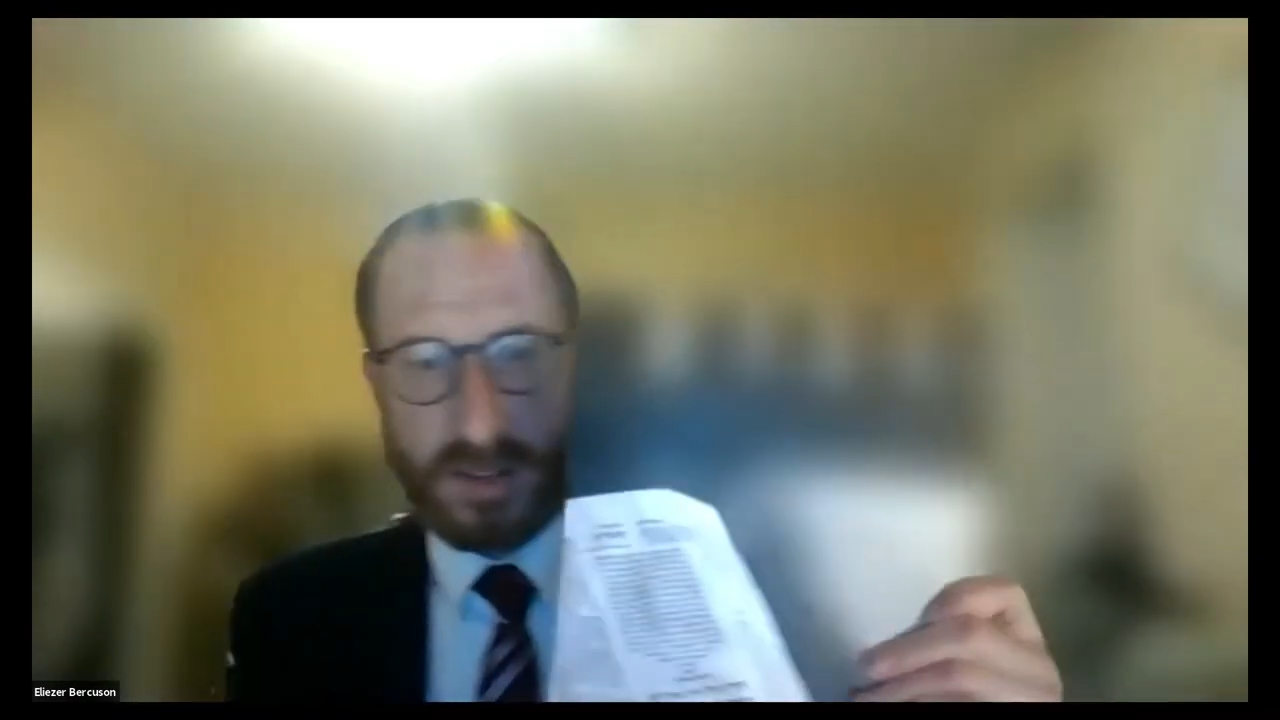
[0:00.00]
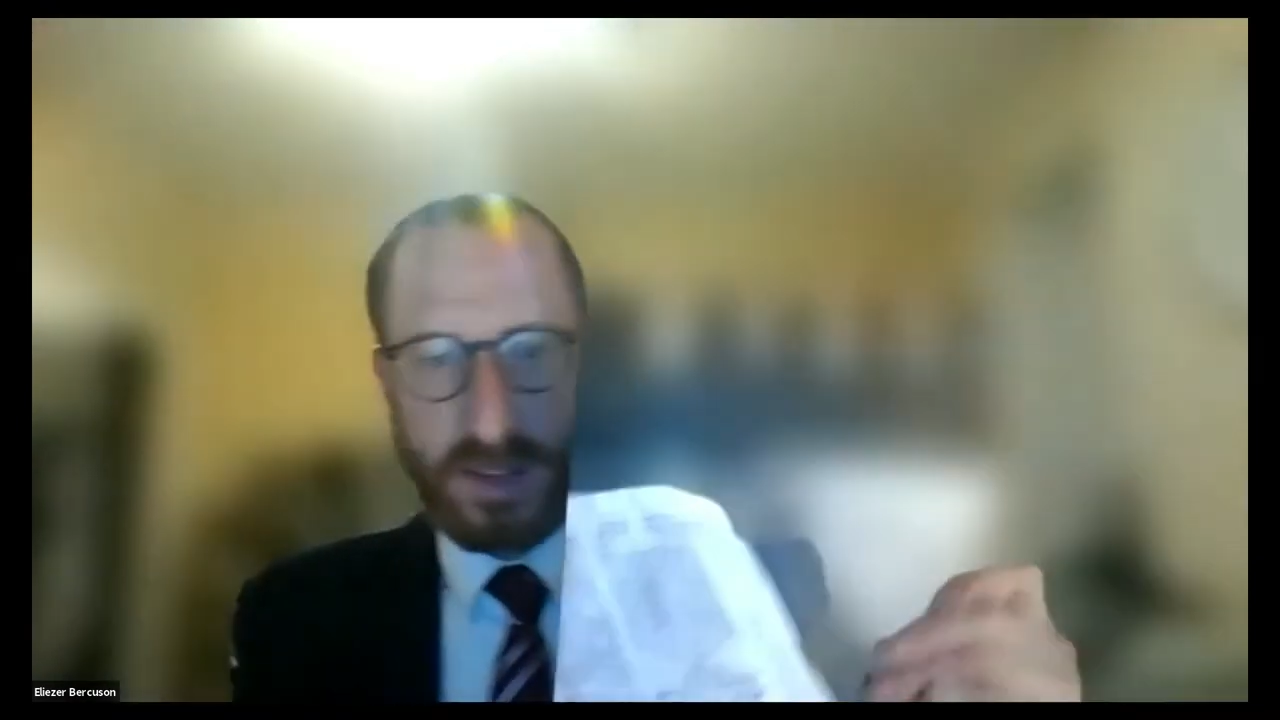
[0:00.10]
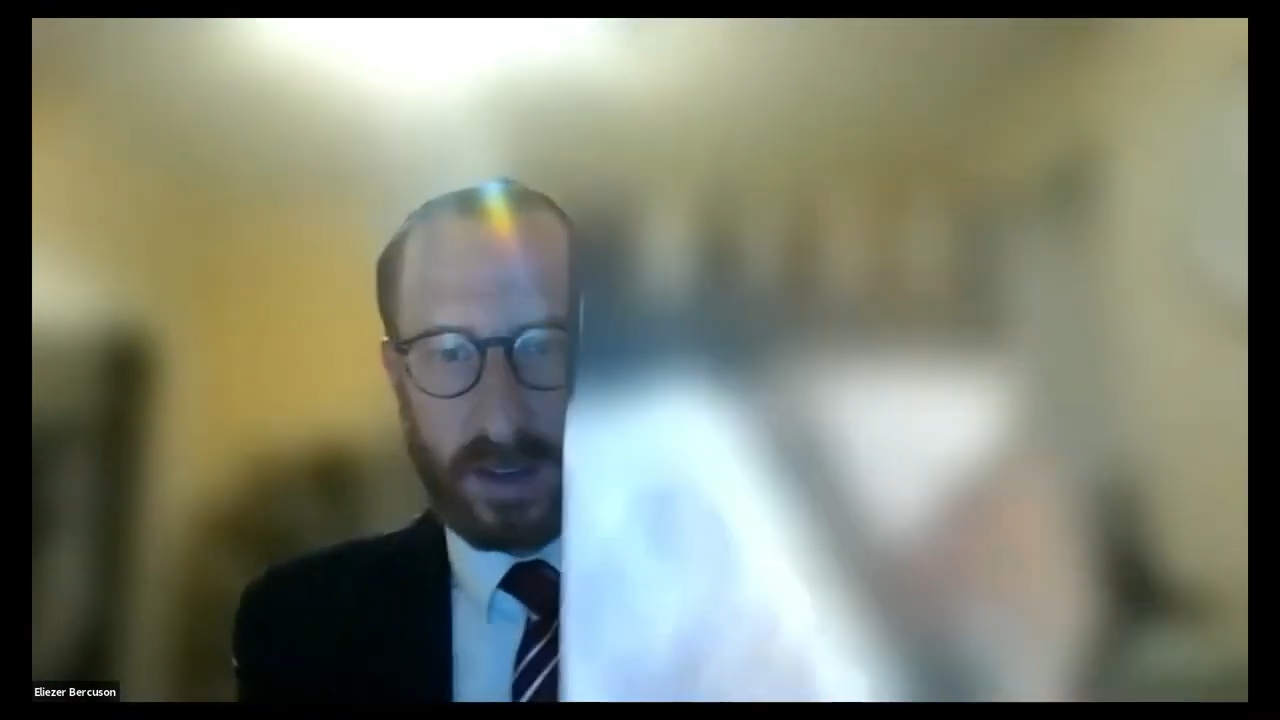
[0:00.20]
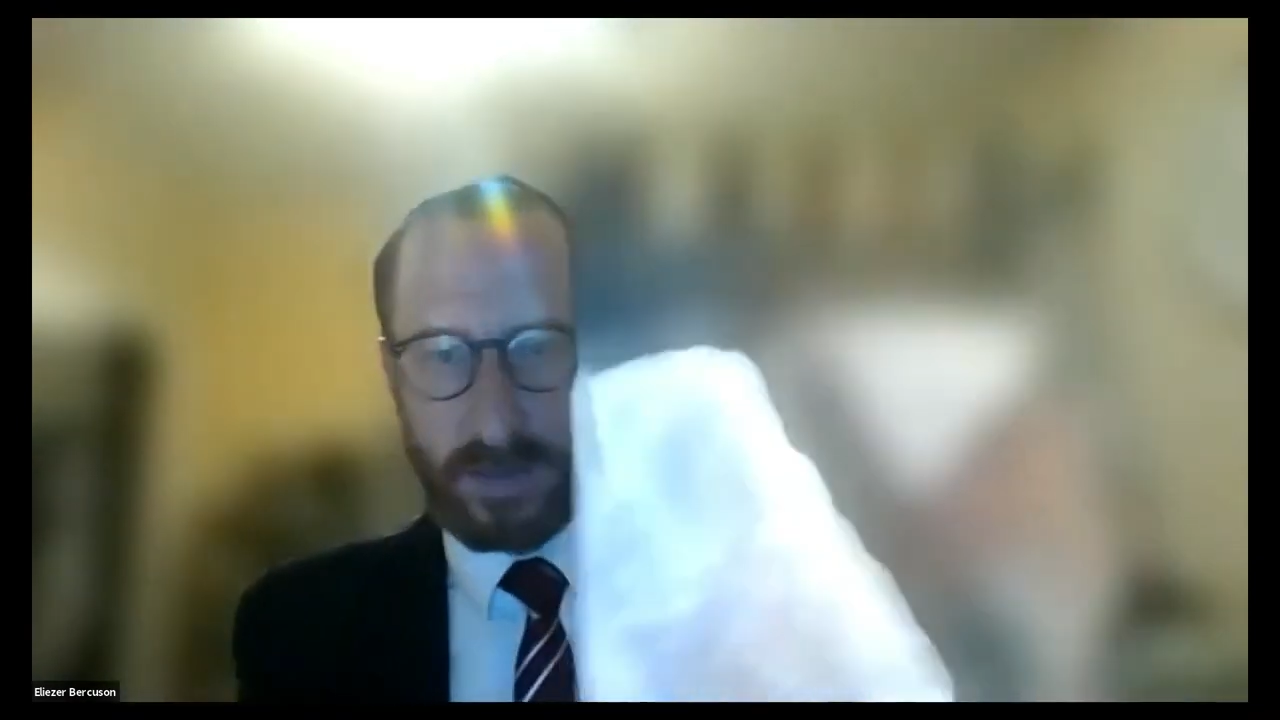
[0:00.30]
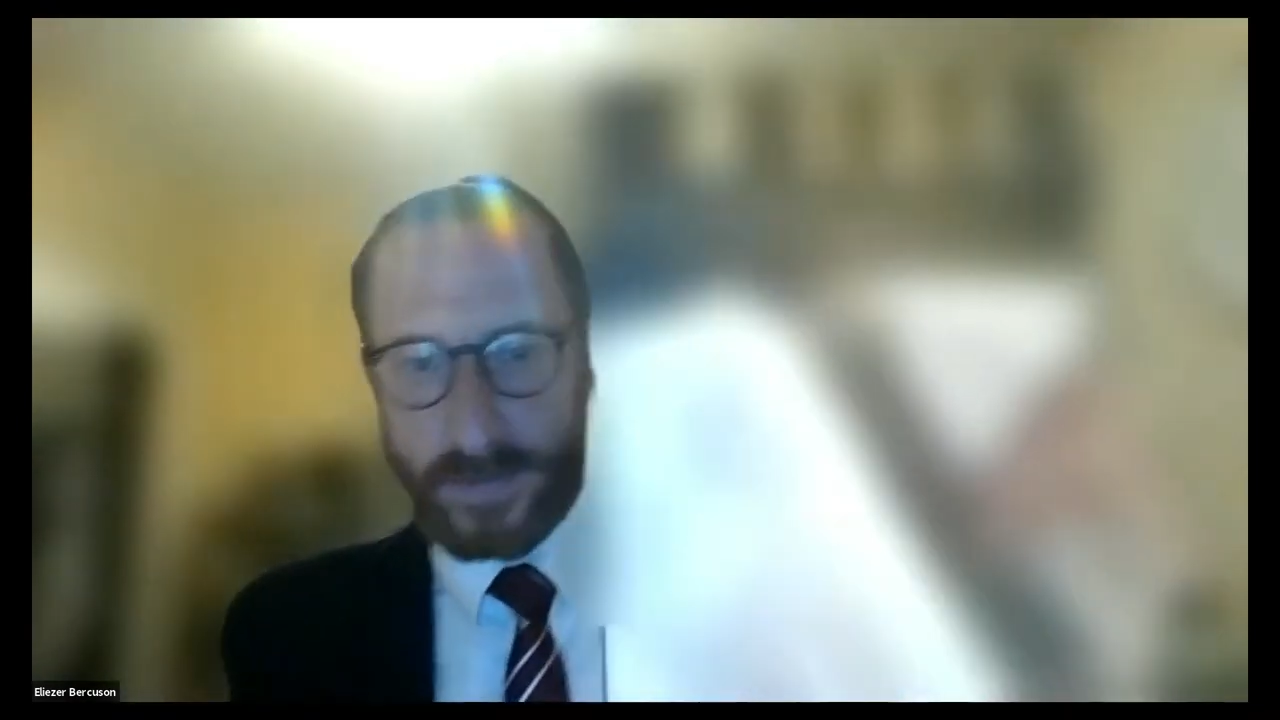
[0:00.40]

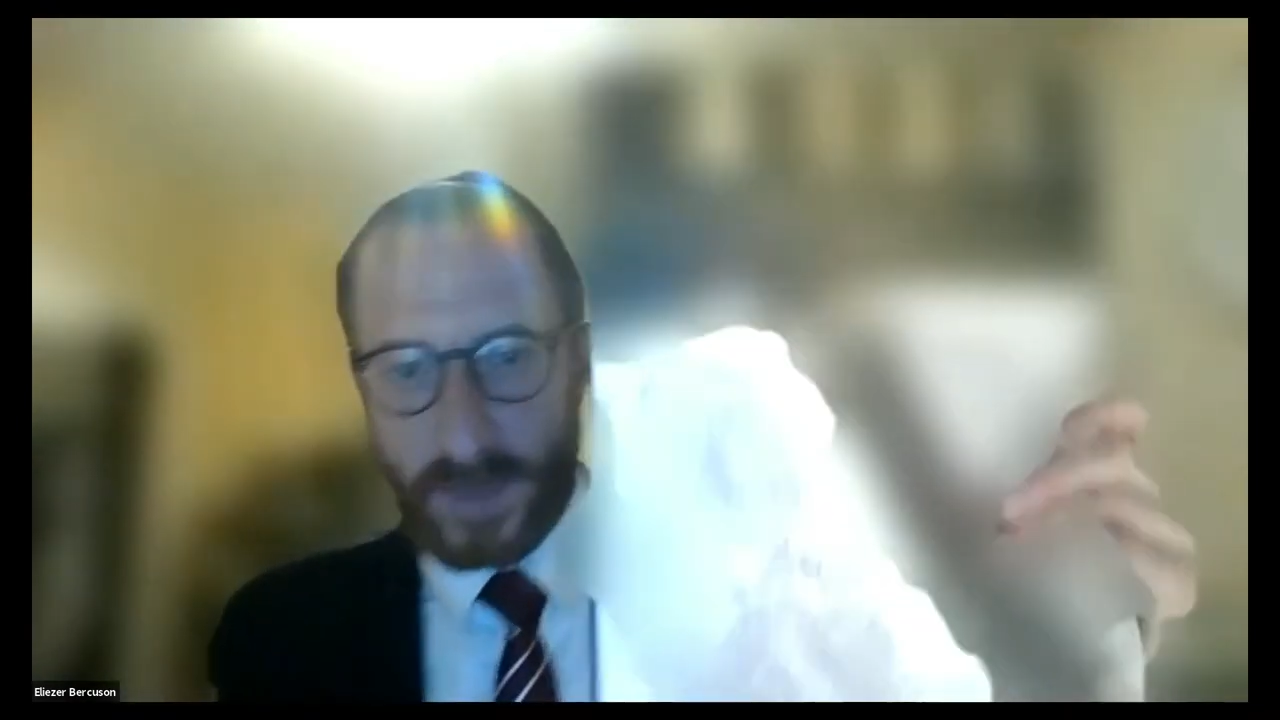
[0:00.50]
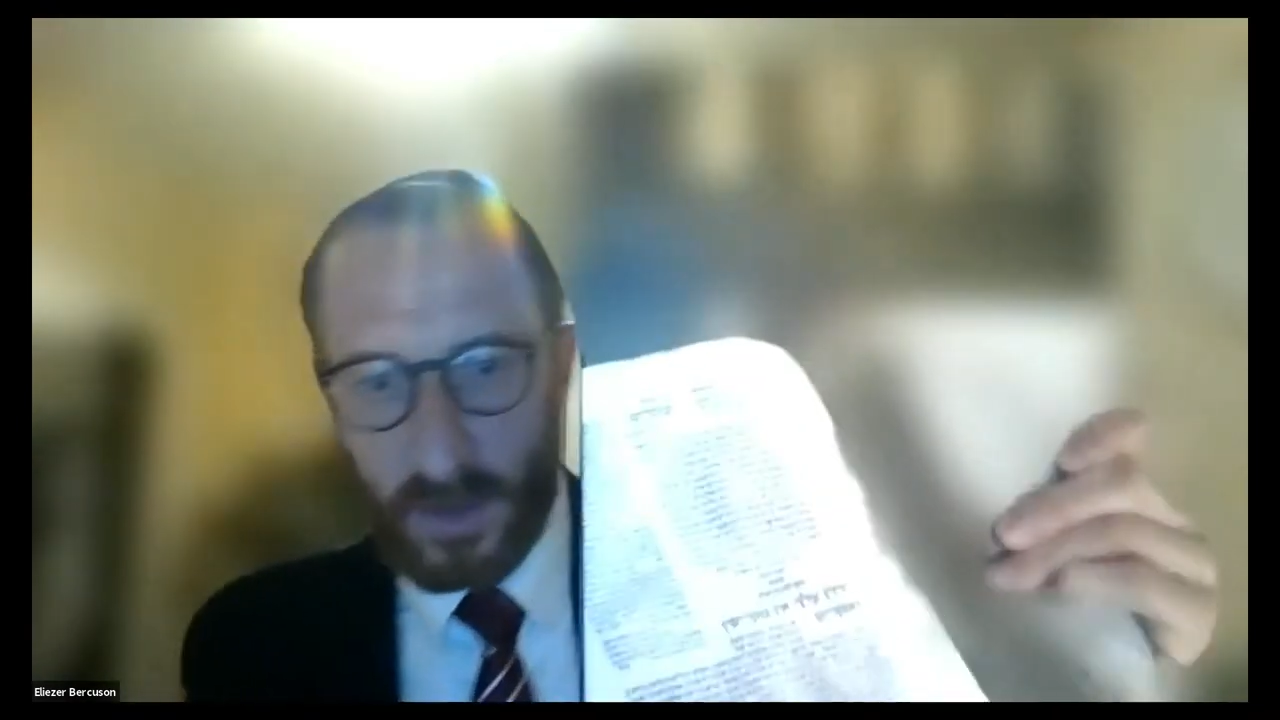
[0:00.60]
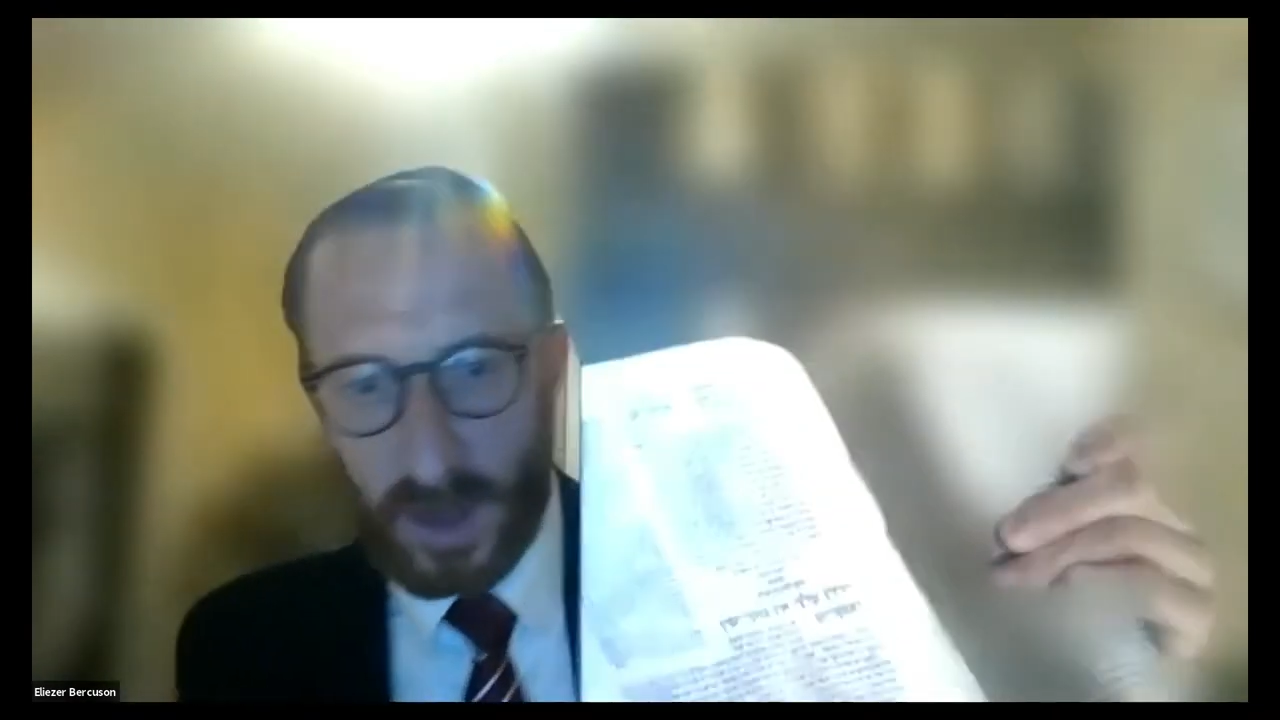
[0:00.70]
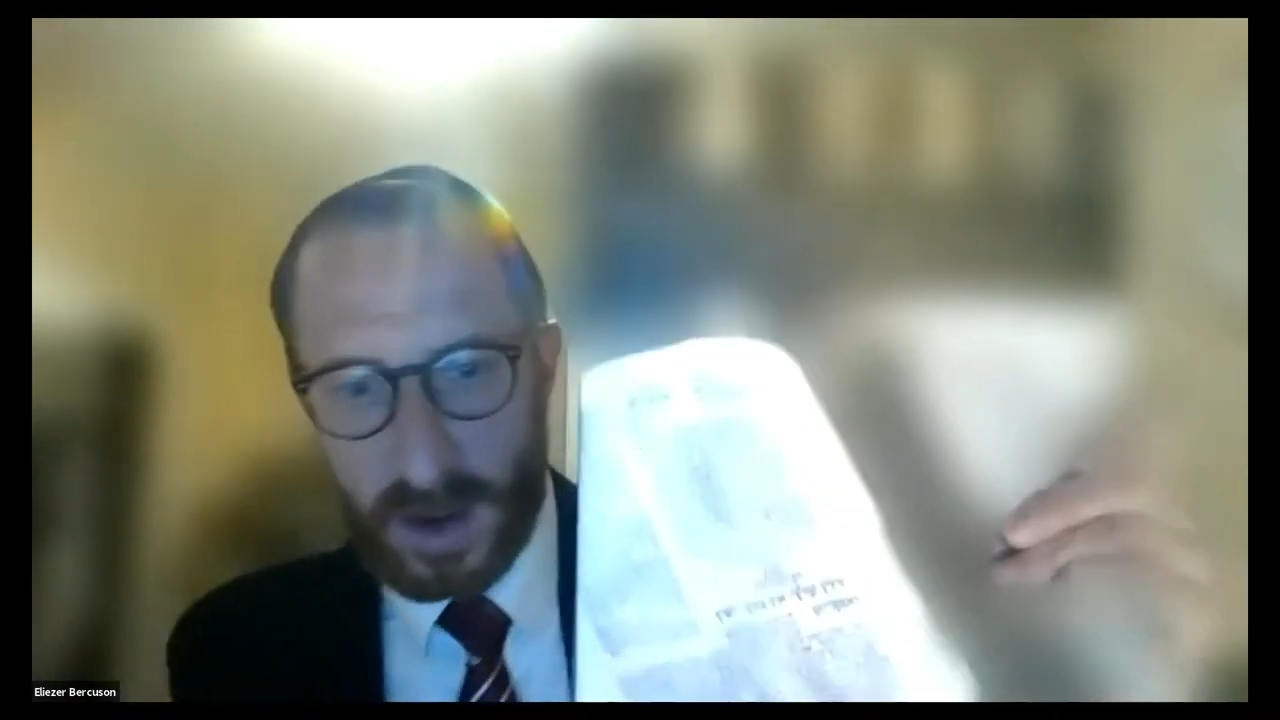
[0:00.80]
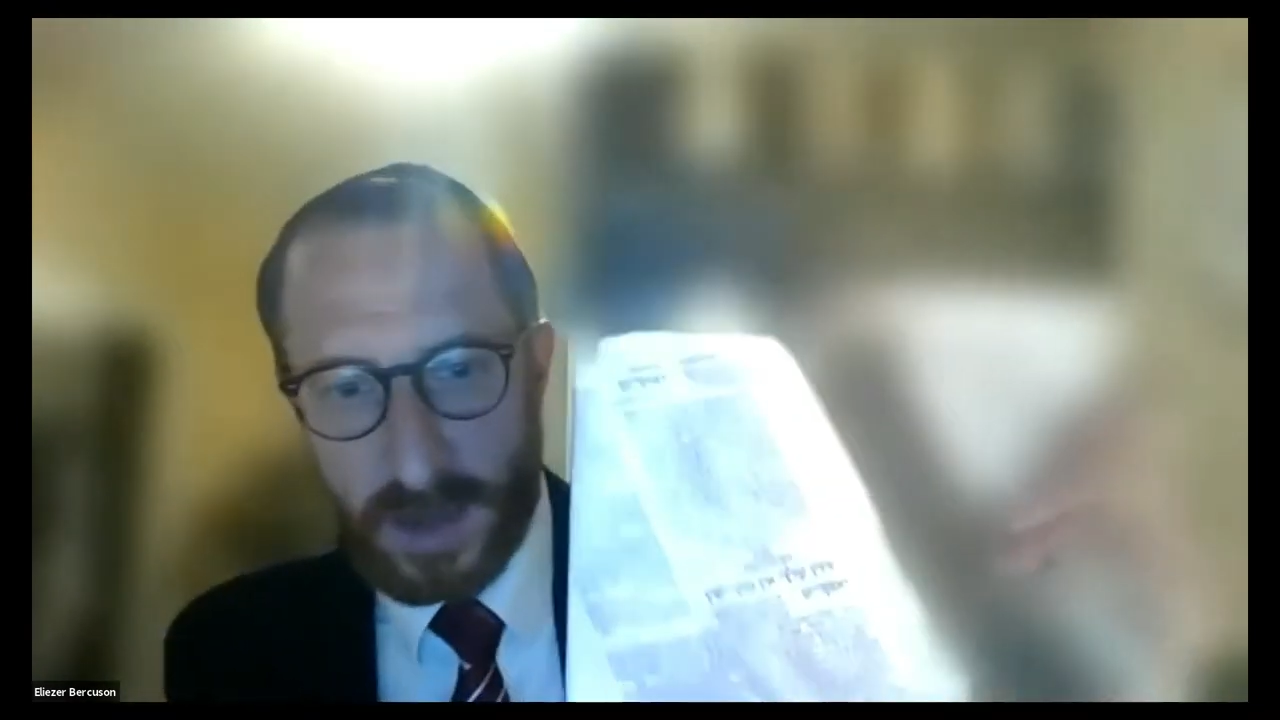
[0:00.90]
second.
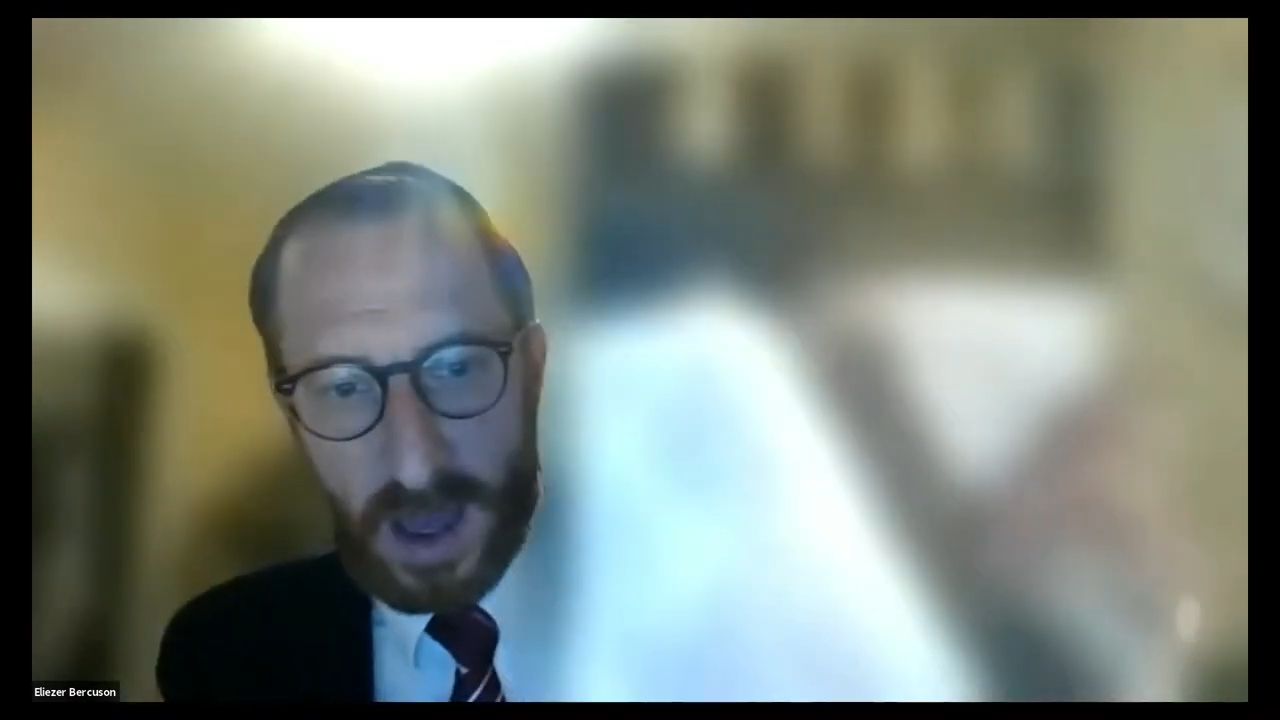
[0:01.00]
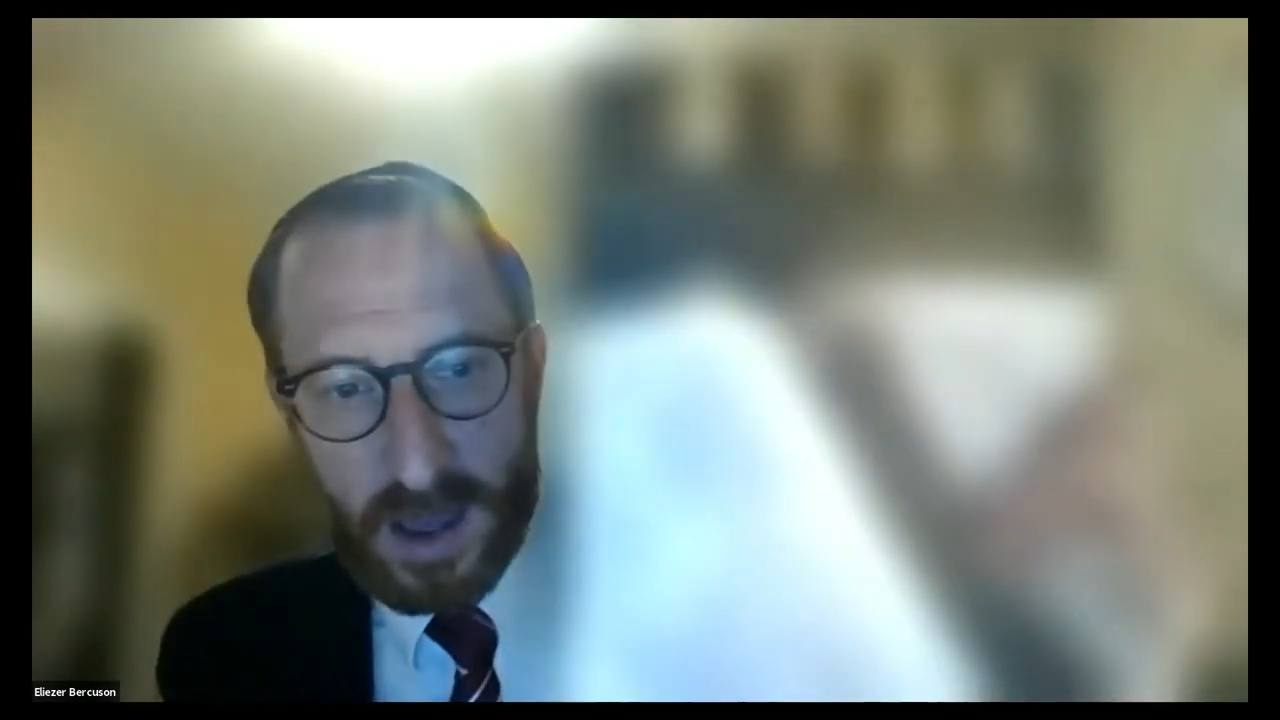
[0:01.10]
Hold on.